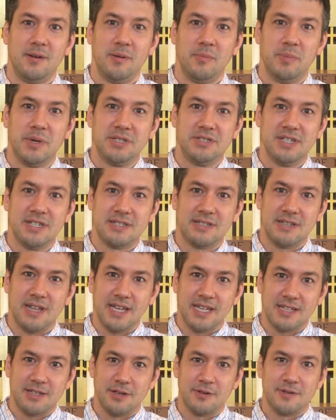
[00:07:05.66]
But just
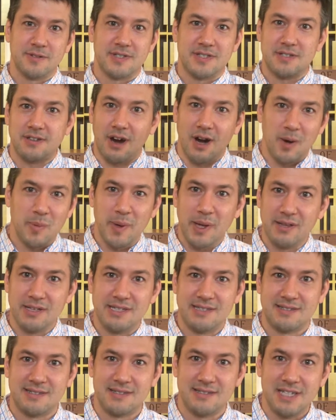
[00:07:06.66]
like those
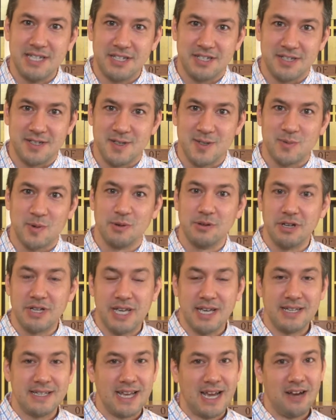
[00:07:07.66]
star-bellied sneetches were
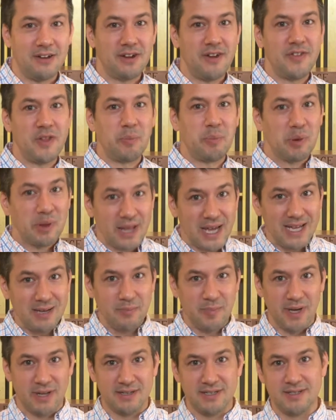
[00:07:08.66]
looking down on the
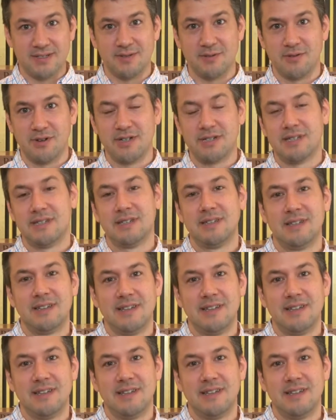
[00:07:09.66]
plain-belly sort,